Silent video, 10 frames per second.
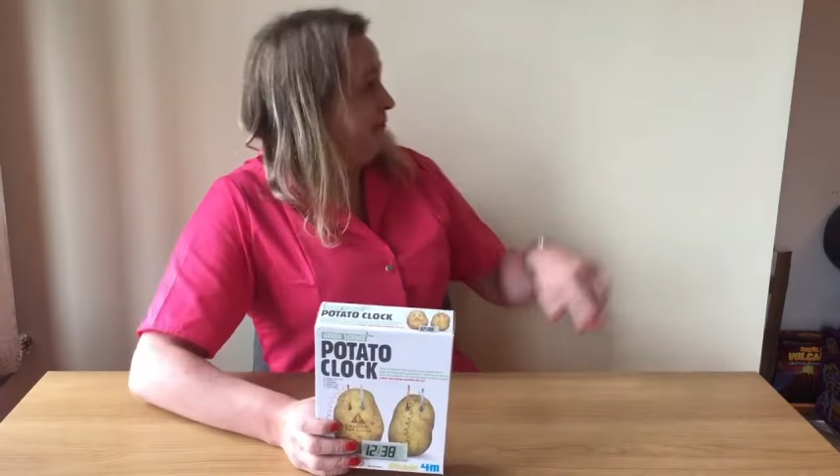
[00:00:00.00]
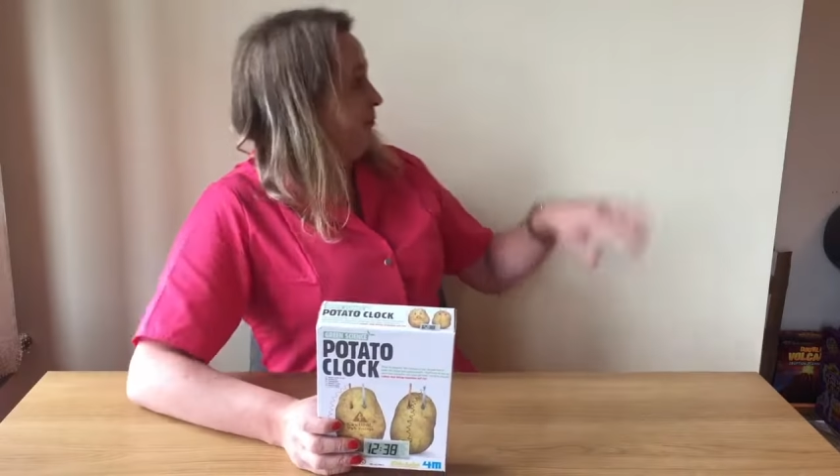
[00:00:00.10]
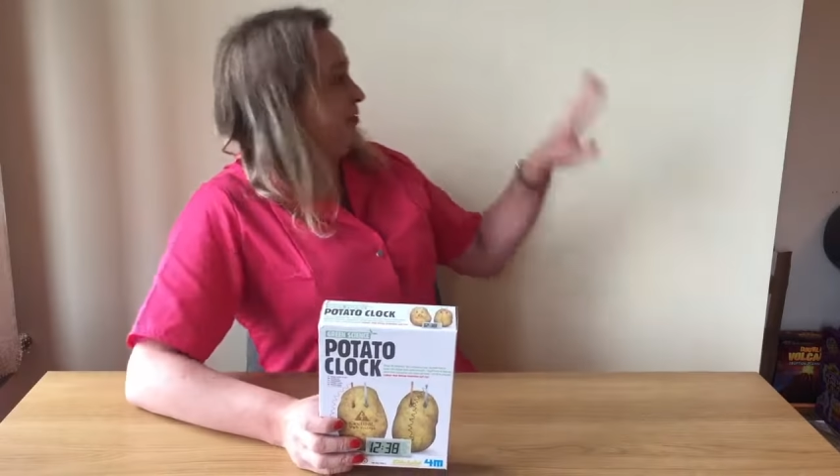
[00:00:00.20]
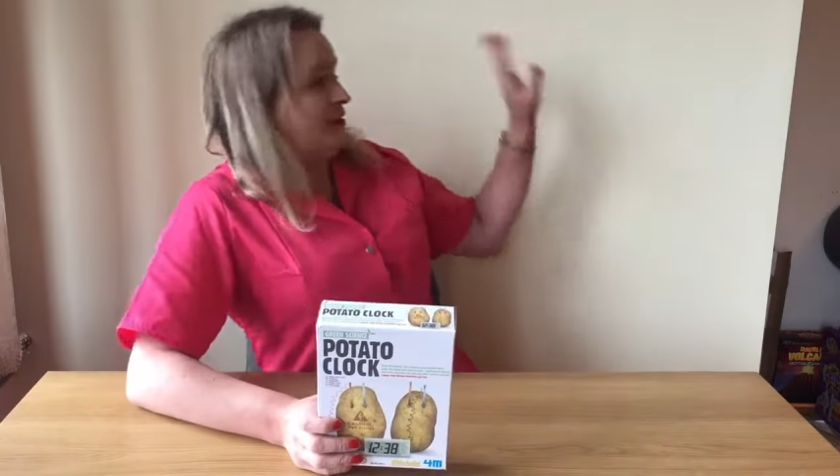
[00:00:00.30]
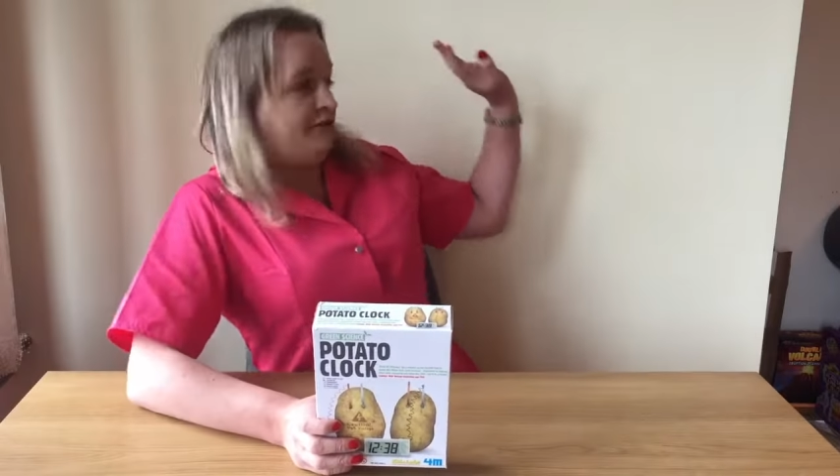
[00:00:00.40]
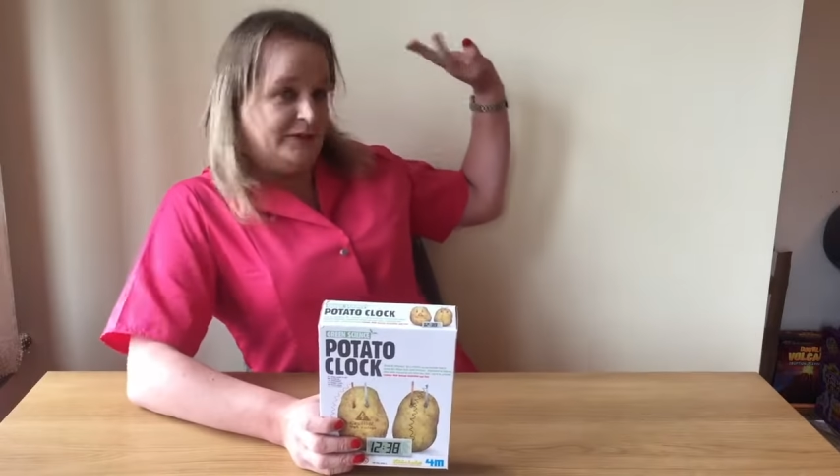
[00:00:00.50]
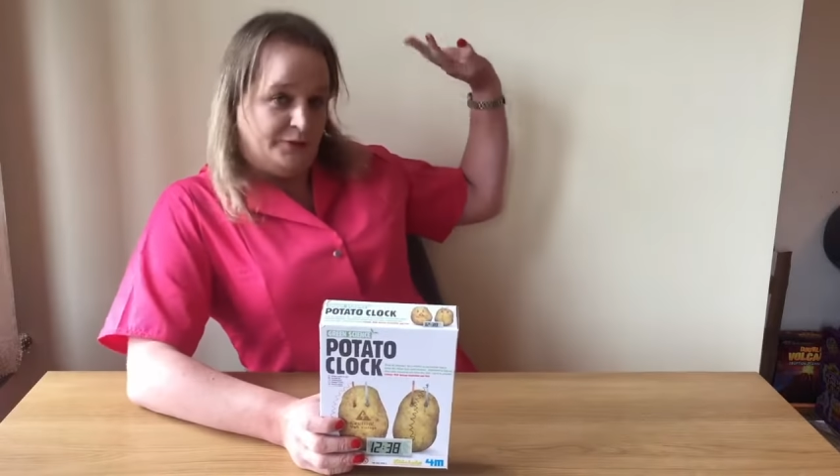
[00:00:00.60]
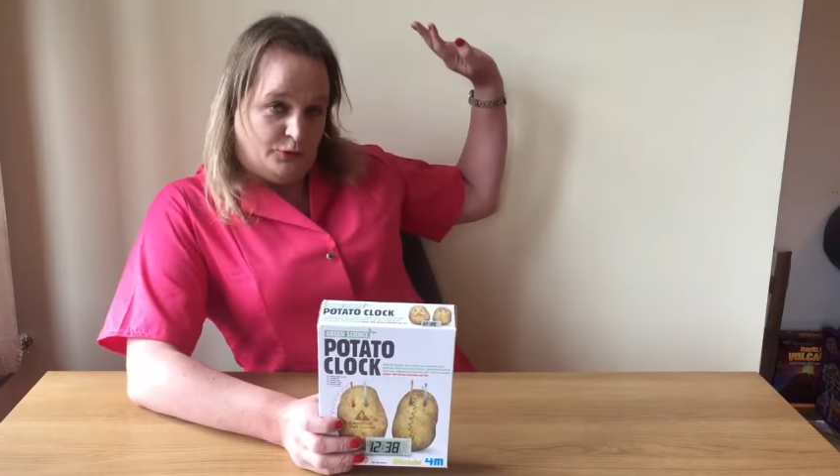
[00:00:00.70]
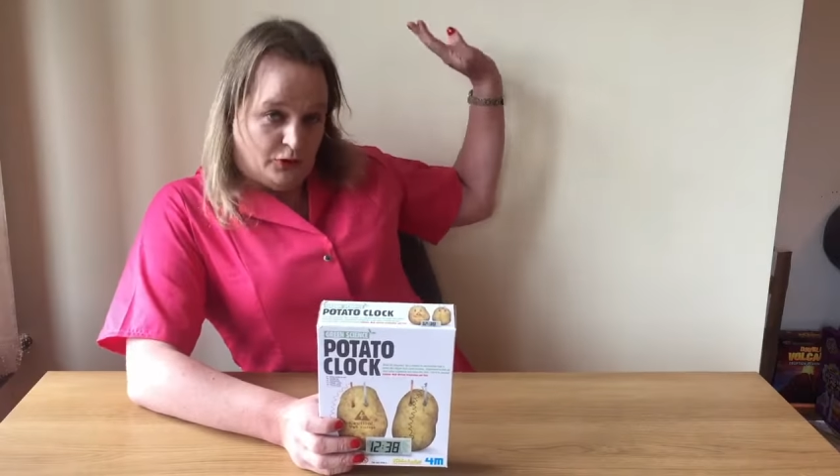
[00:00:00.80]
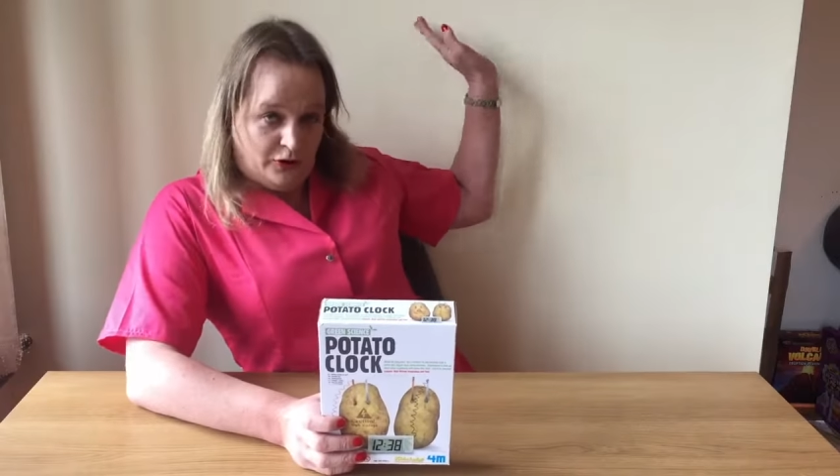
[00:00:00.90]
I'm going to cover
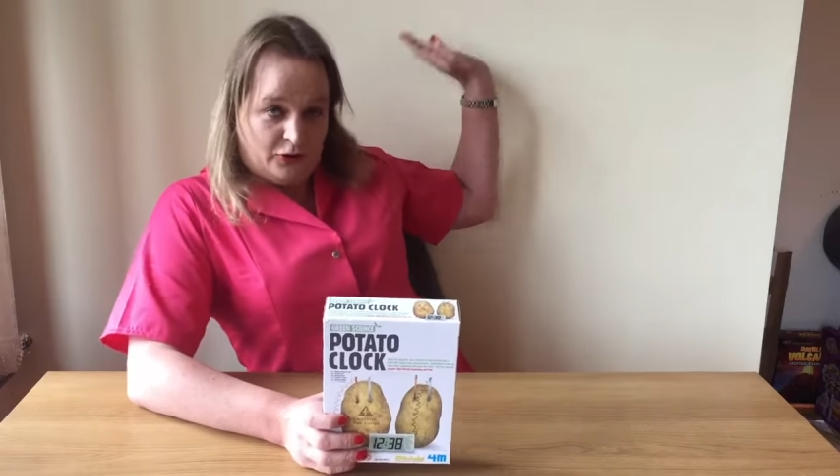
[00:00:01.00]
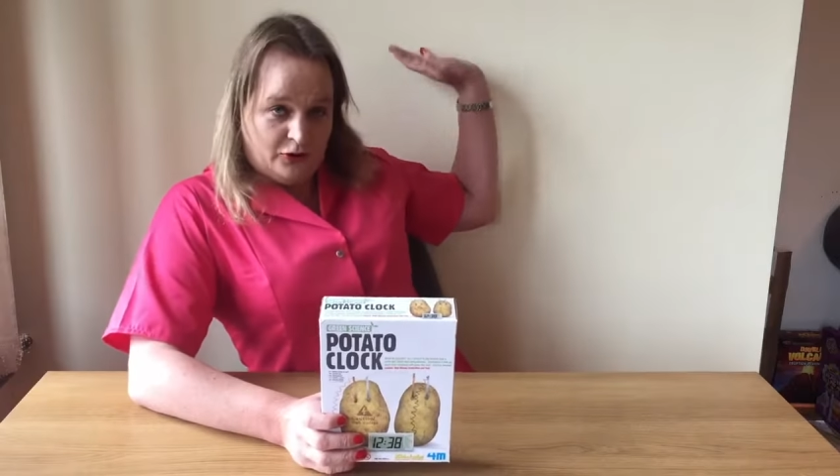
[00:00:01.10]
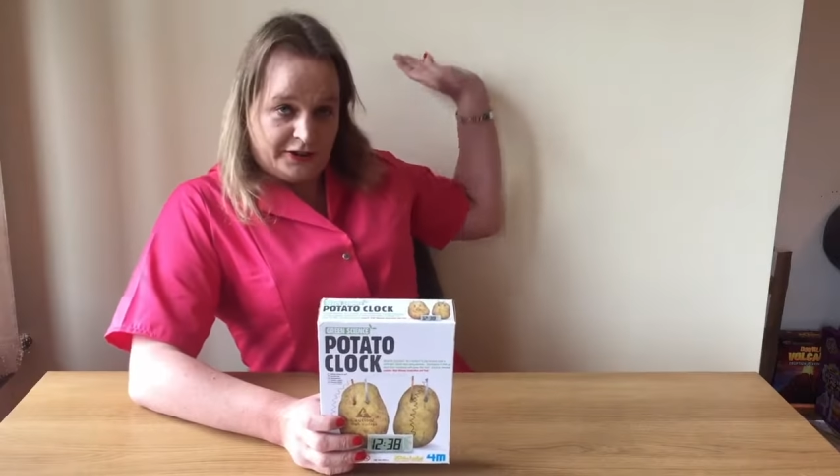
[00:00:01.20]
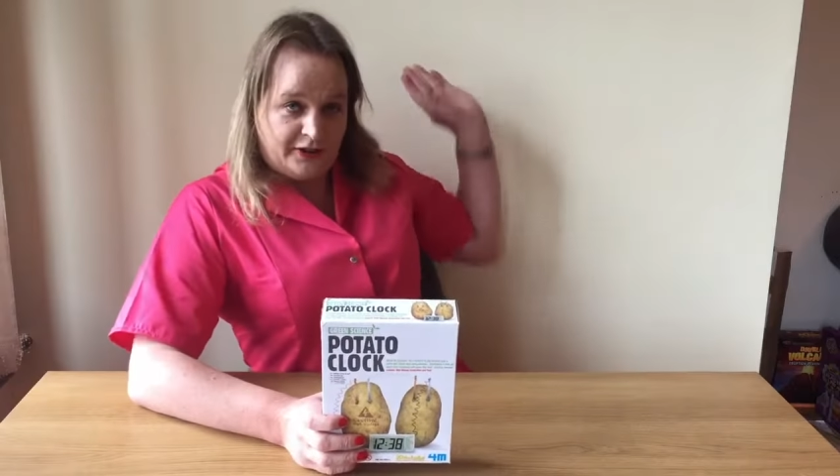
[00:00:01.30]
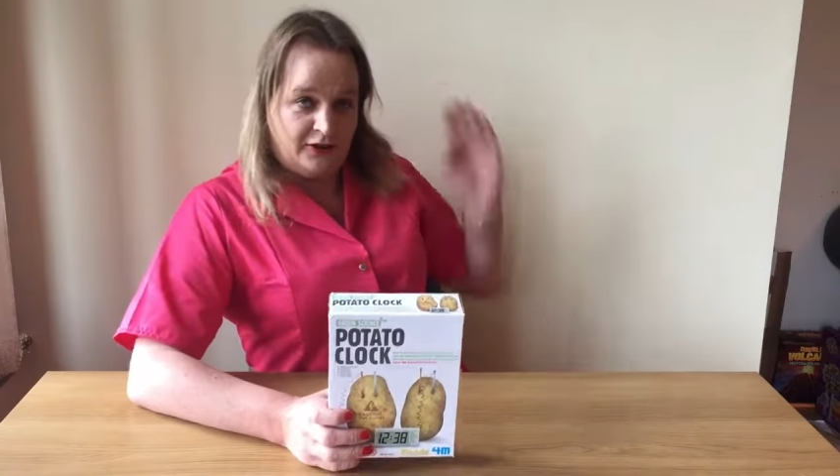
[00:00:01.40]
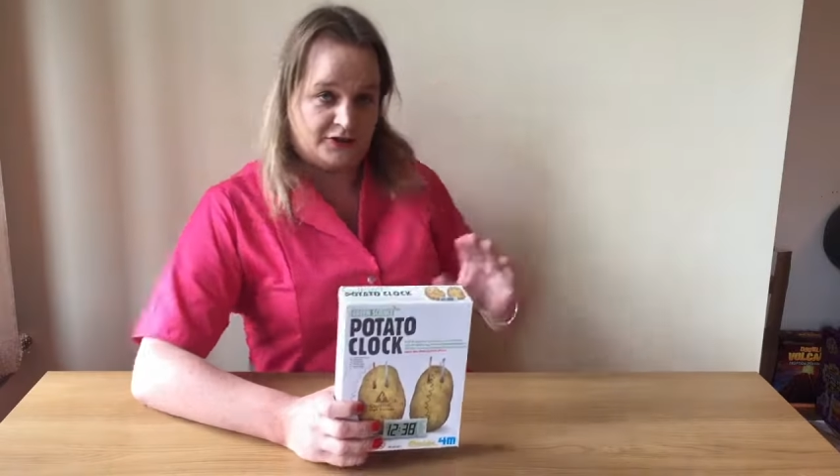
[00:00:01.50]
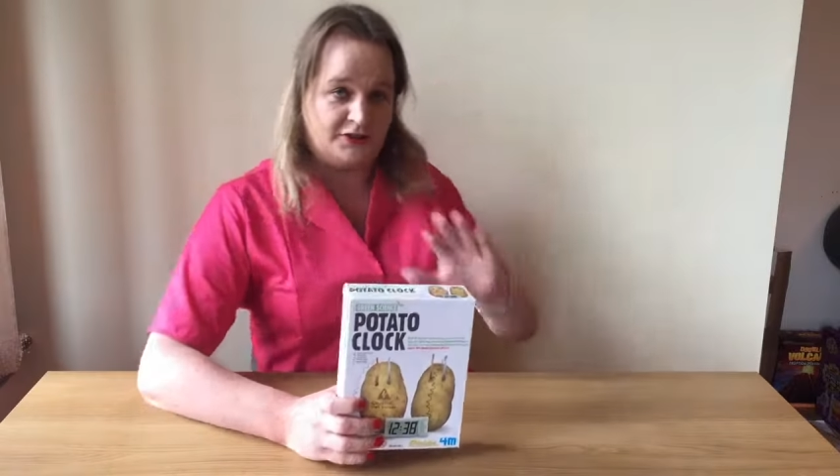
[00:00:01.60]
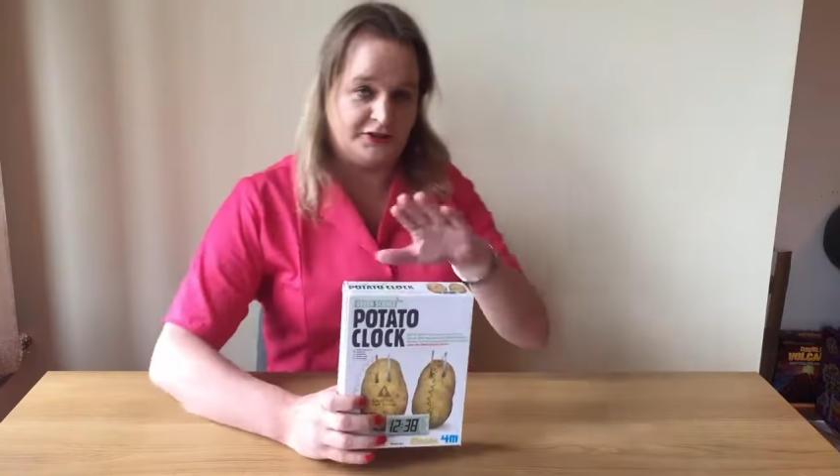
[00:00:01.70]
this wall all in clocks.